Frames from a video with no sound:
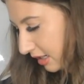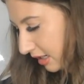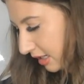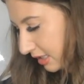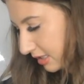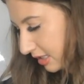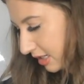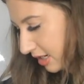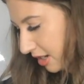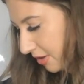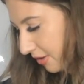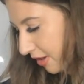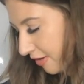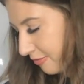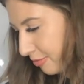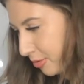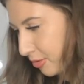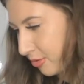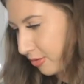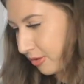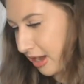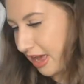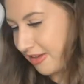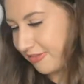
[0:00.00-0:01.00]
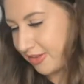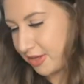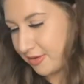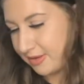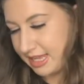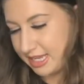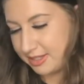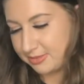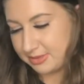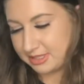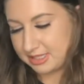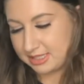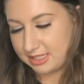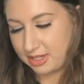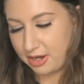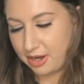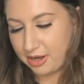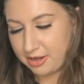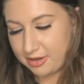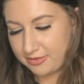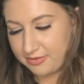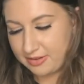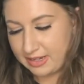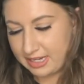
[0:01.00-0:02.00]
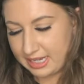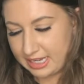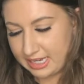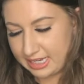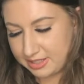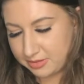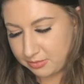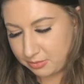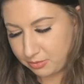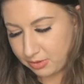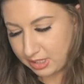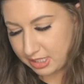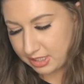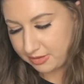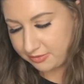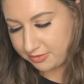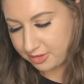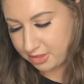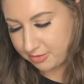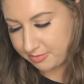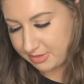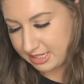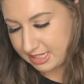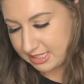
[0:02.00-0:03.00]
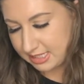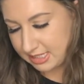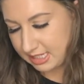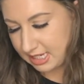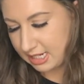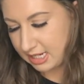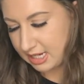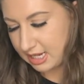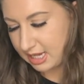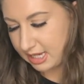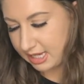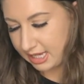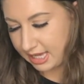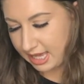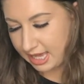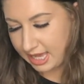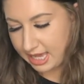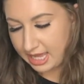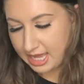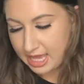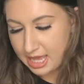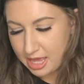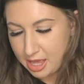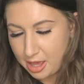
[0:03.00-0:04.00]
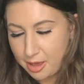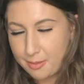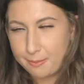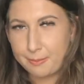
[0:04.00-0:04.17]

I don't know, I've got quite a few of these ones, so hopefully at least one of them is lucky.